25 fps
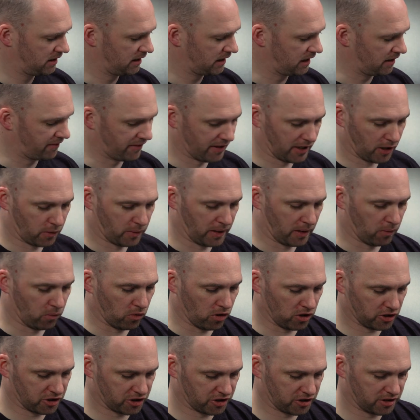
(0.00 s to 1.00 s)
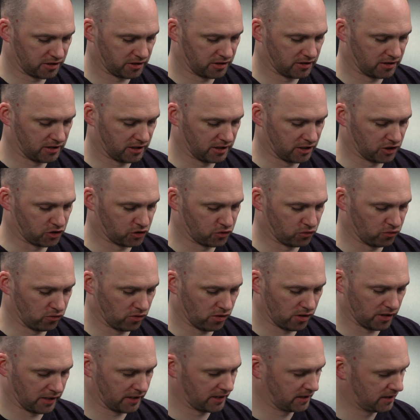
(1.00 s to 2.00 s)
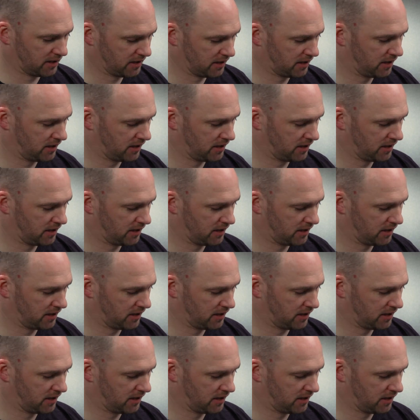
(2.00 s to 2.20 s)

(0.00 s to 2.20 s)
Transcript: give that a quick wash and a dry,